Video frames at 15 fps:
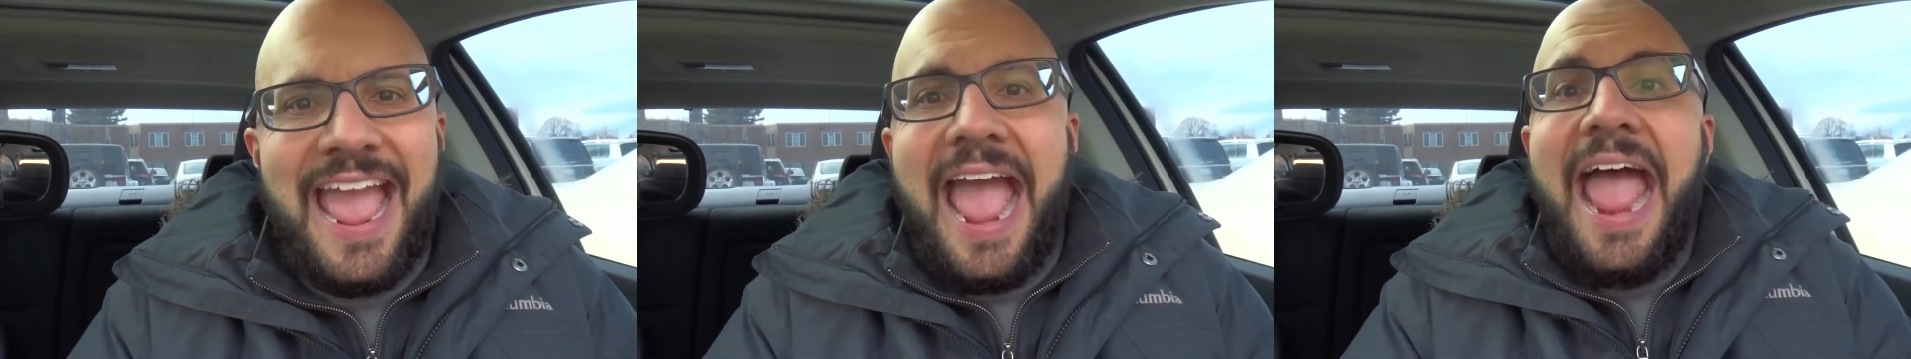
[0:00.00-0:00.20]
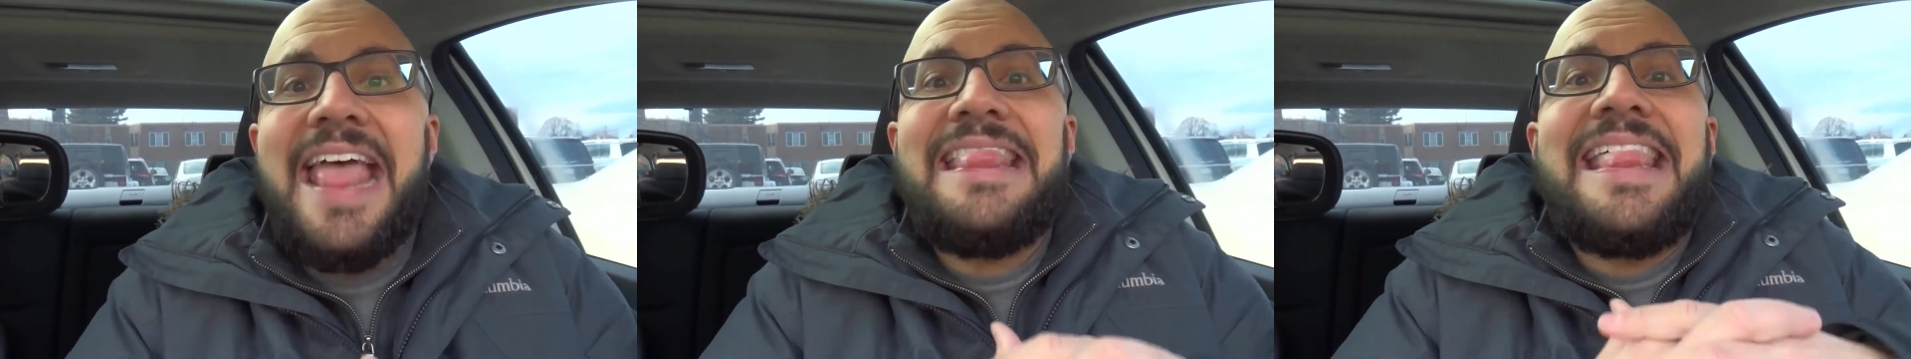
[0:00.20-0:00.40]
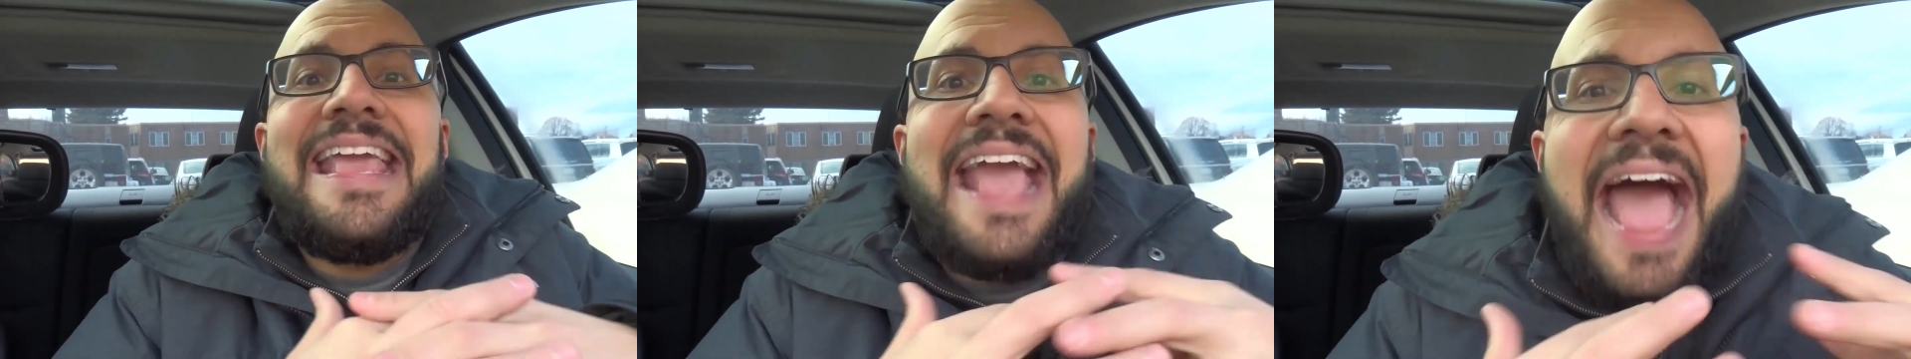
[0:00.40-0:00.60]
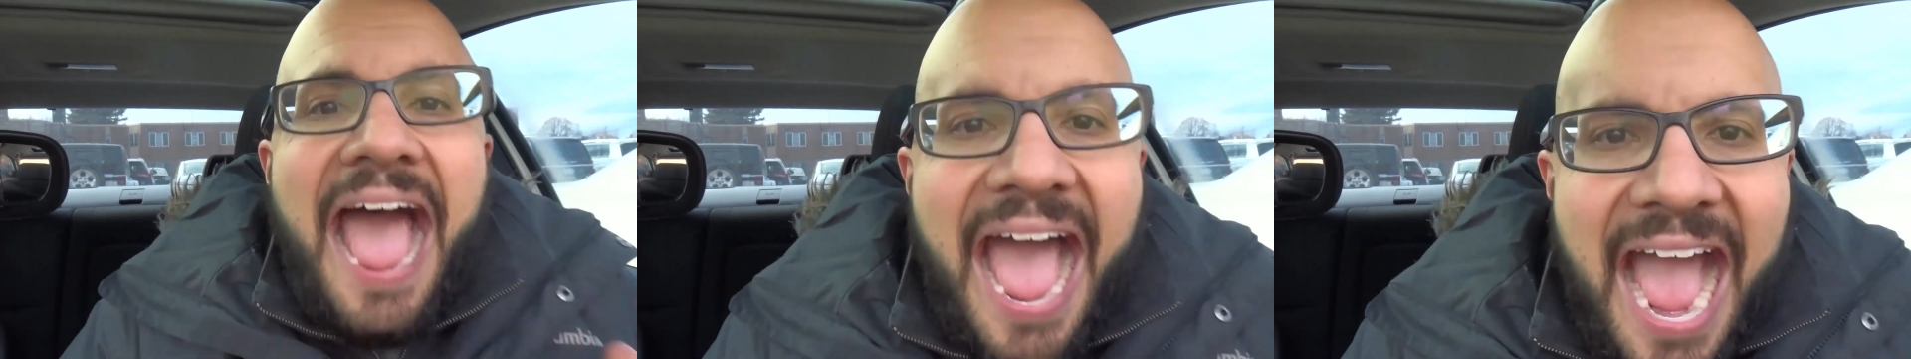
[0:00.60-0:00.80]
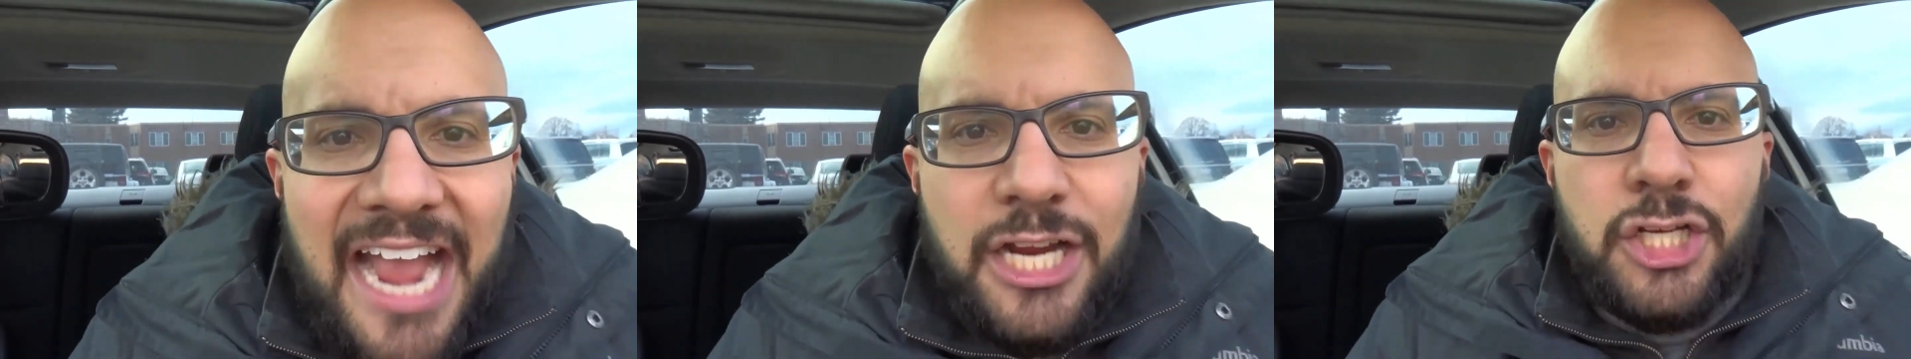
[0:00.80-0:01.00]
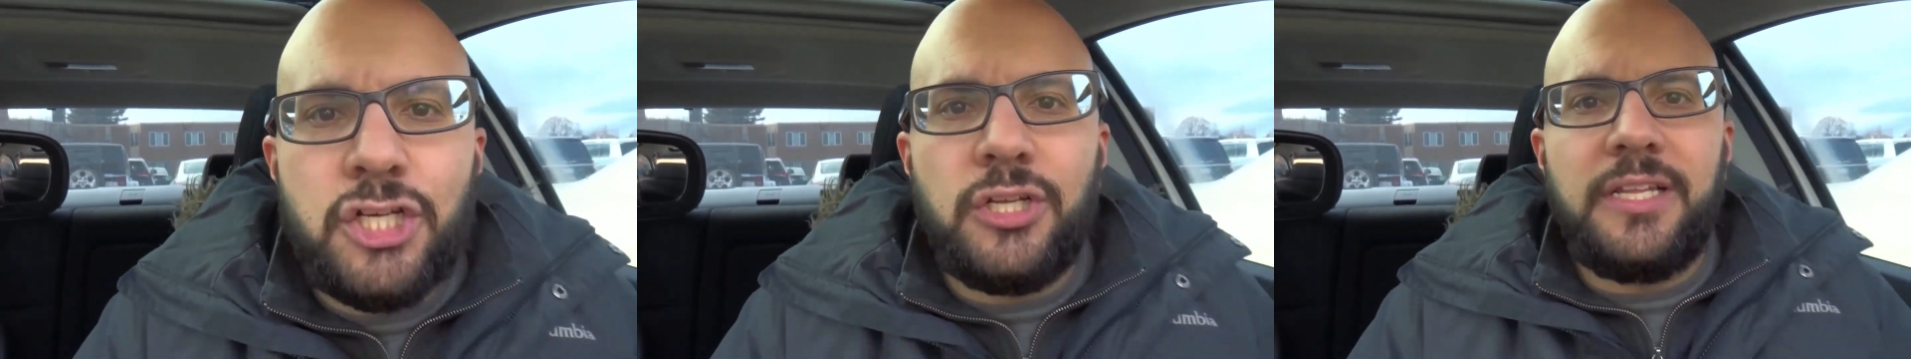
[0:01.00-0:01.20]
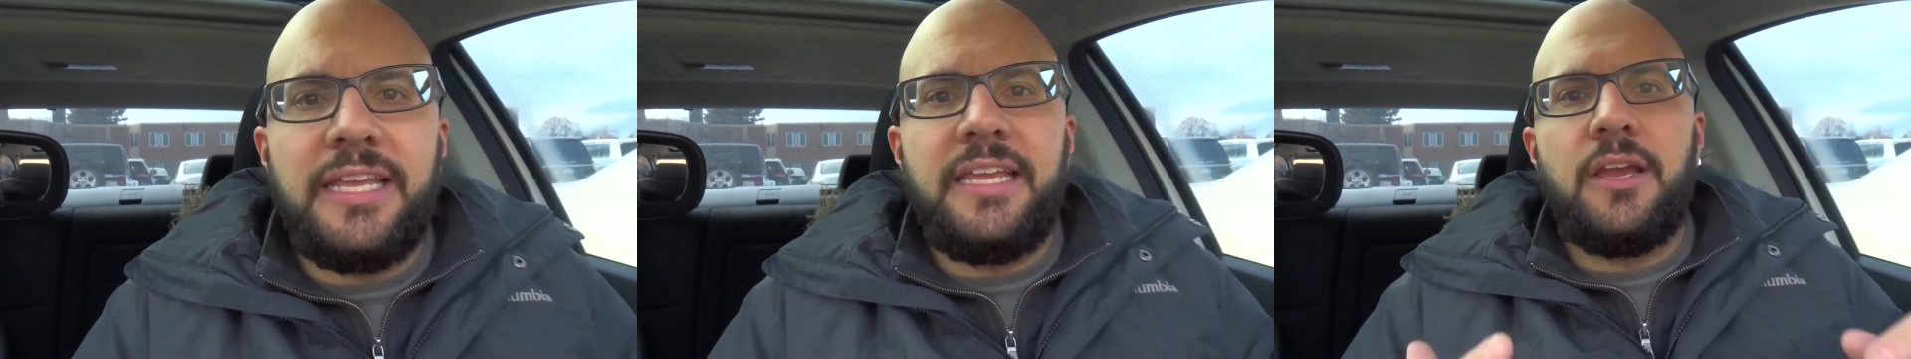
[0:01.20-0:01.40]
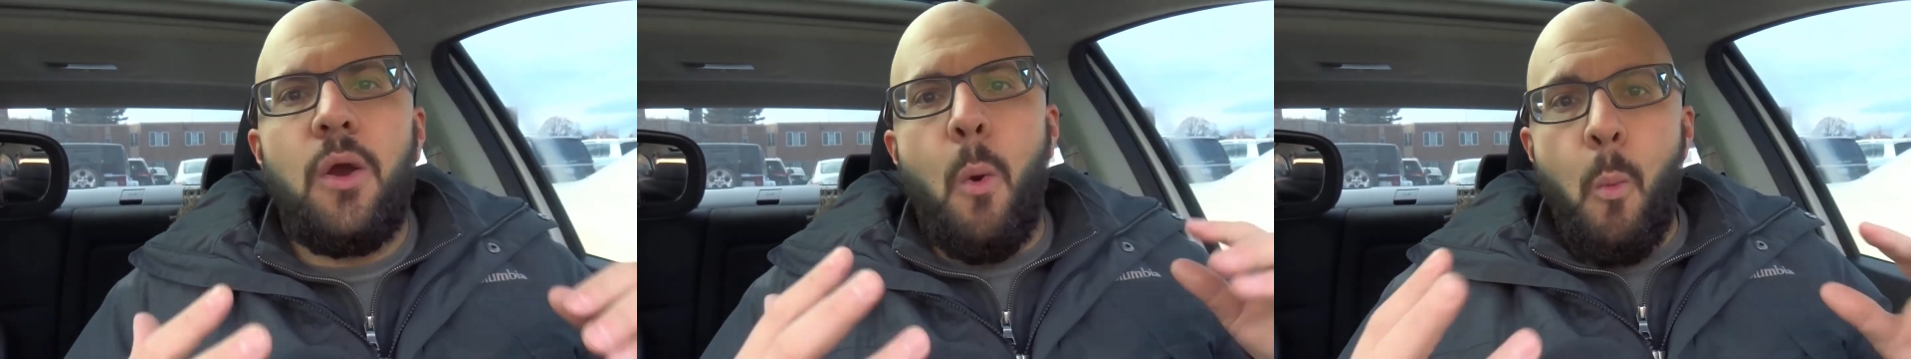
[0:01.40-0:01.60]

and they actually